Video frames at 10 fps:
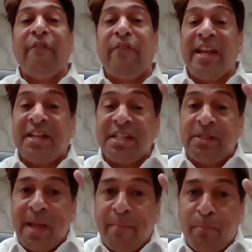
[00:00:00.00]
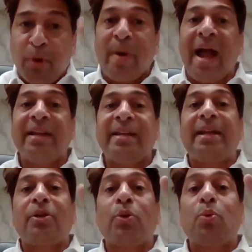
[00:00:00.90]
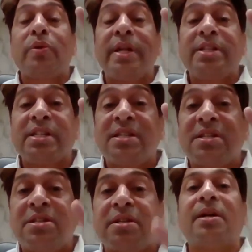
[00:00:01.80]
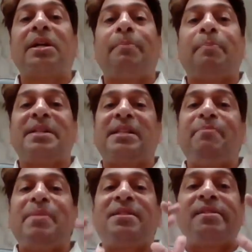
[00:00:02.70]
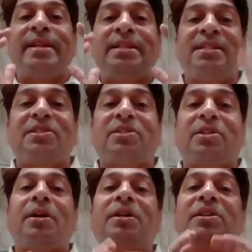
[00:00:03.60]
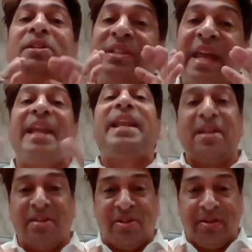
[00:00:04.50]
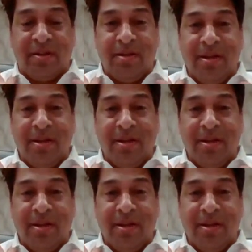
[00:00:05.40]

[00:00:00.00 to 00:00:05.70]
when it is being provided to registered person, means registered tenant.